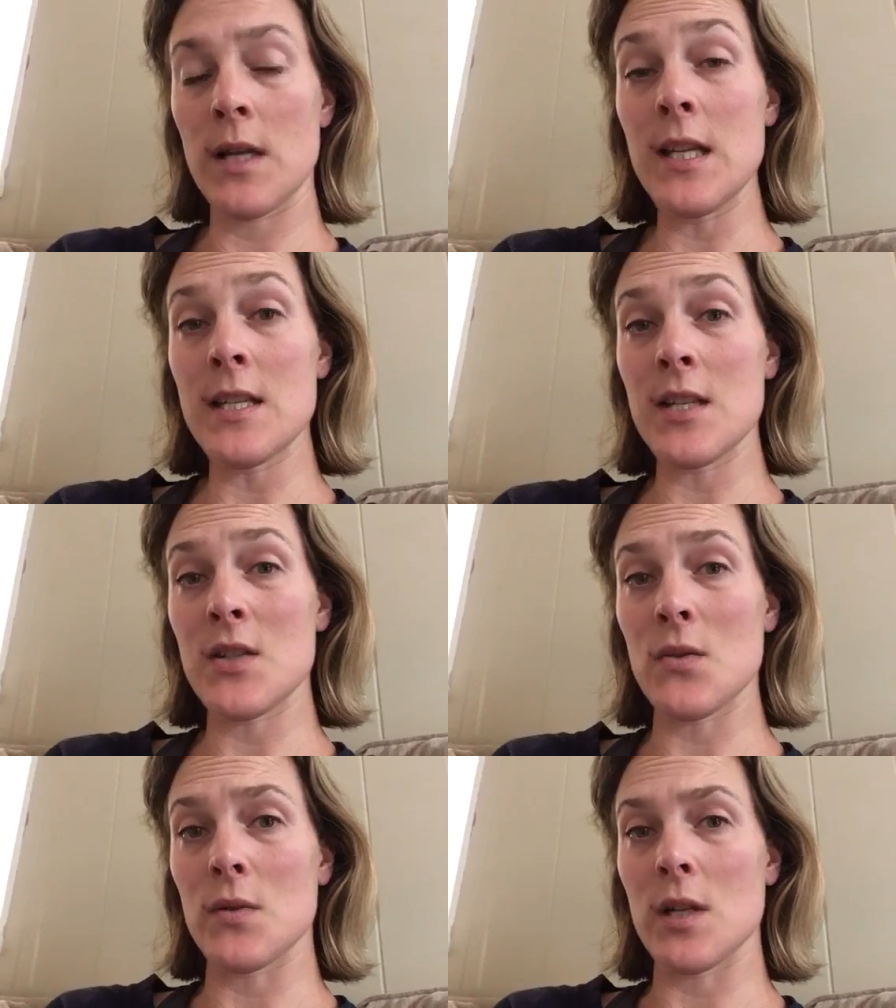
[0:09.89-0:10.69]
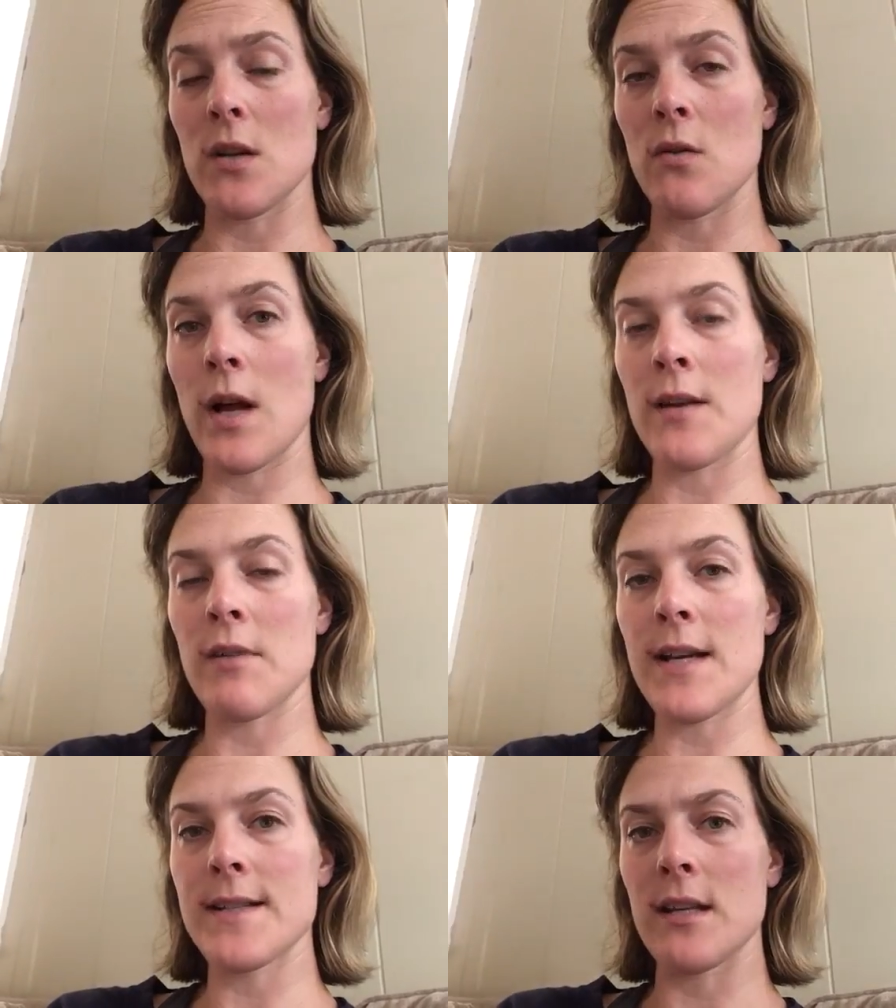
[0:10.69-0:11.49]
an eating disorder or
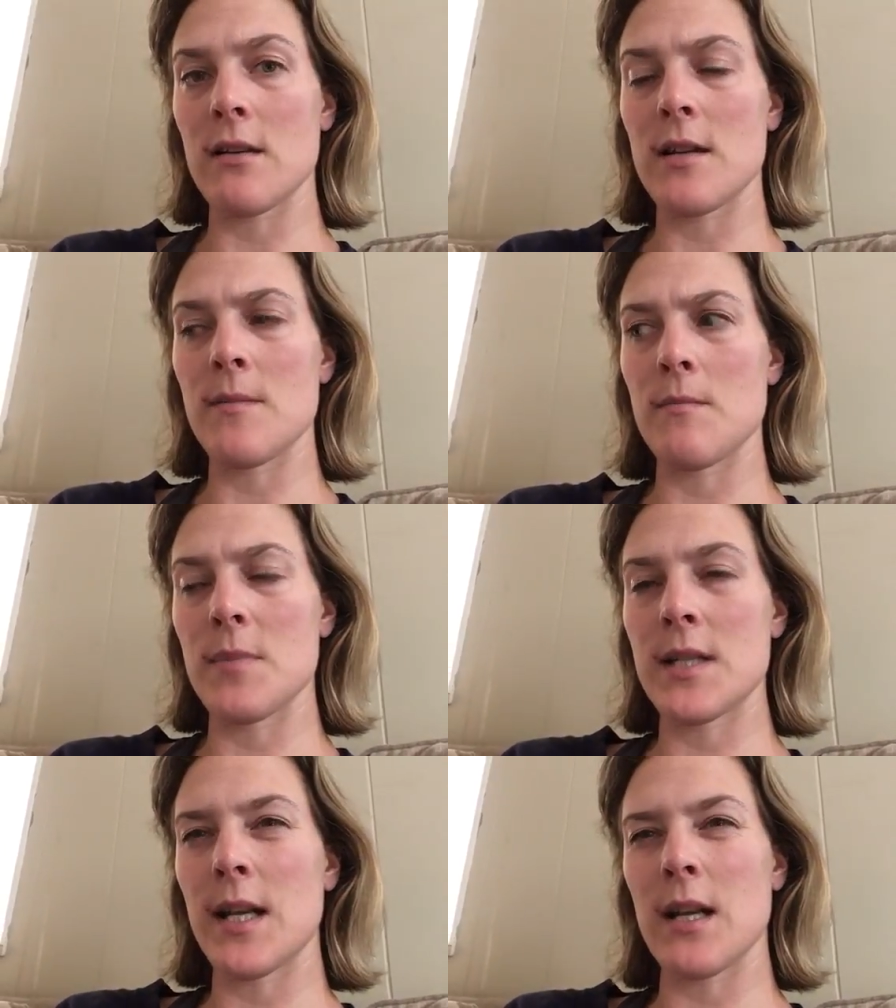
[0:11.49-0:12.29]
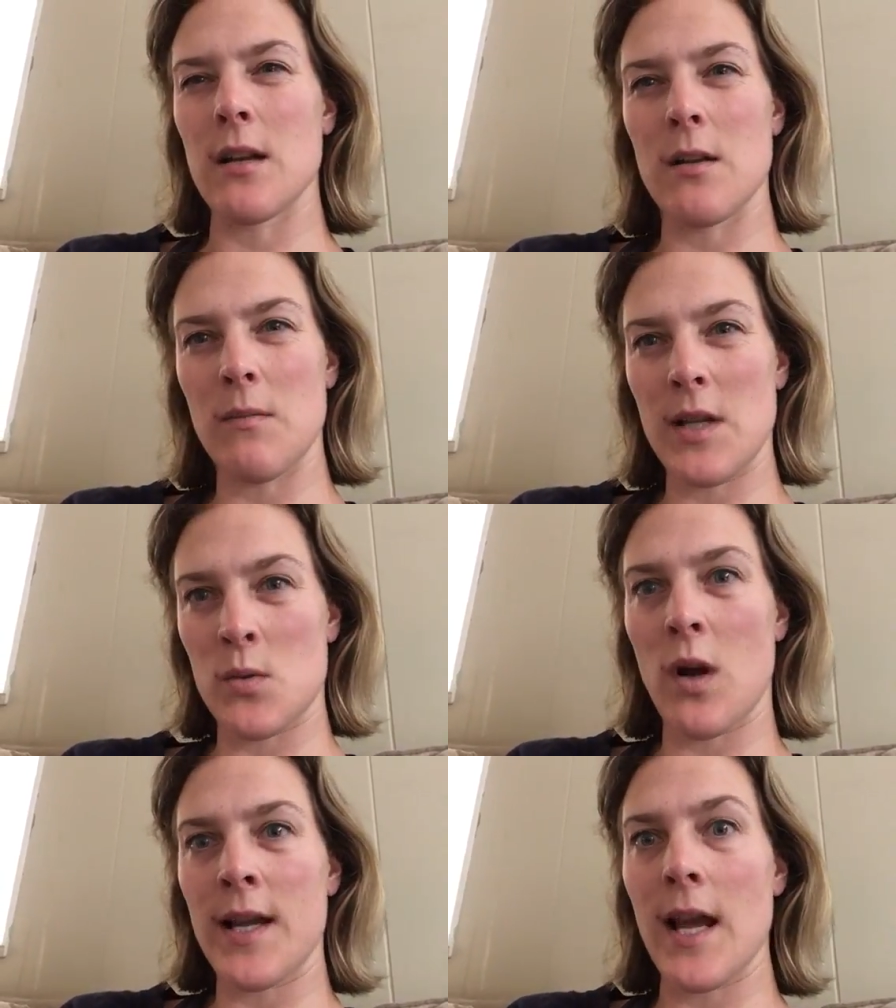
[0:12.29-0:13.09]
anorexia in particular. That's
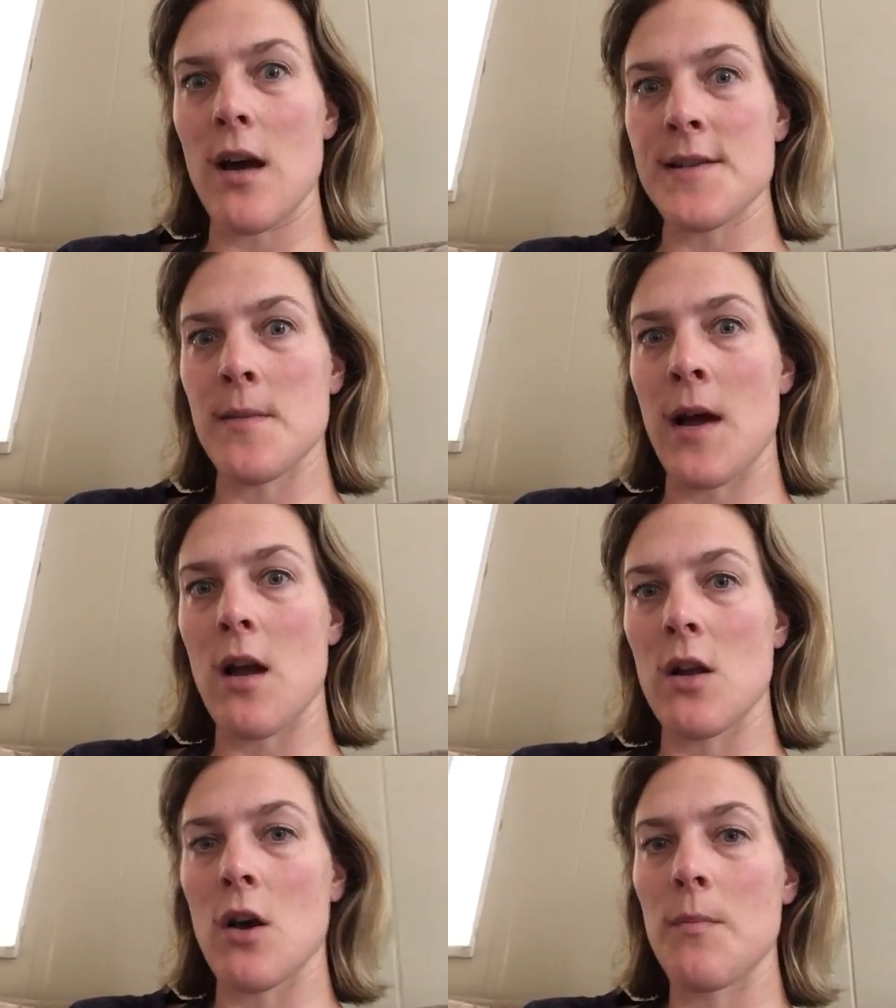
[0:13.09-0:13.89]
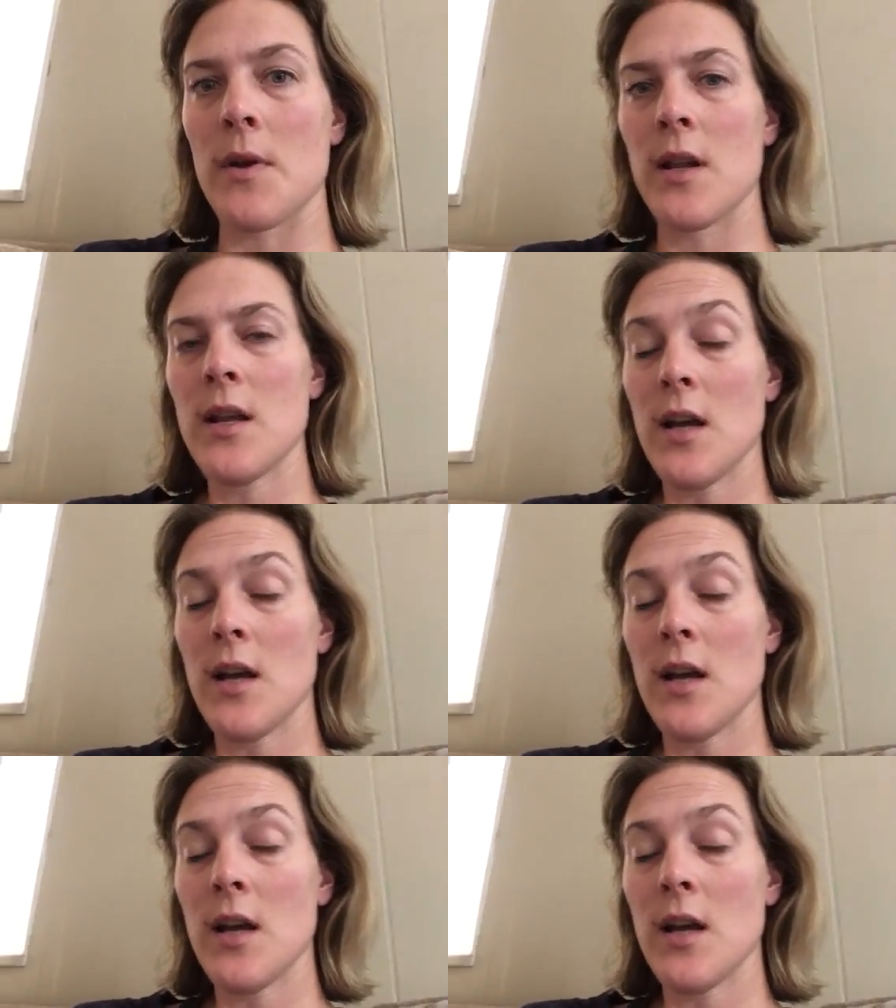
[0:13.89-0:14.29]
what I get asked about a lot, but